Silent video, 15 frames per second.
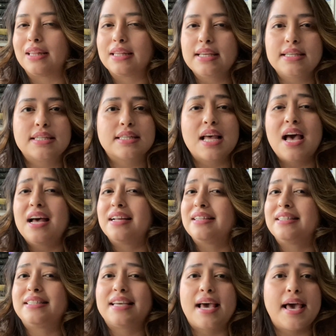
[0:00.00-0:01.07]
least
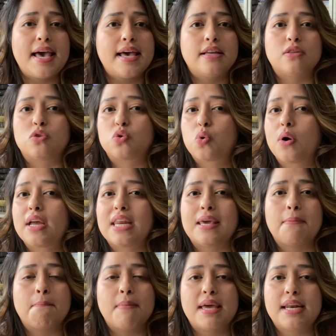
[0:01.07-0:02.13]
10,
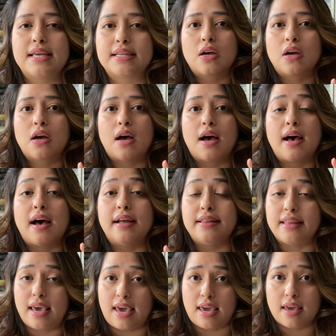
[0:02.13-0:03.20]
20 minutes a
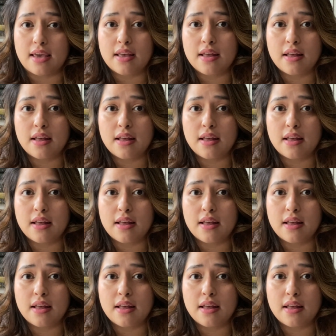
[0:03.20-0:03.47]
day.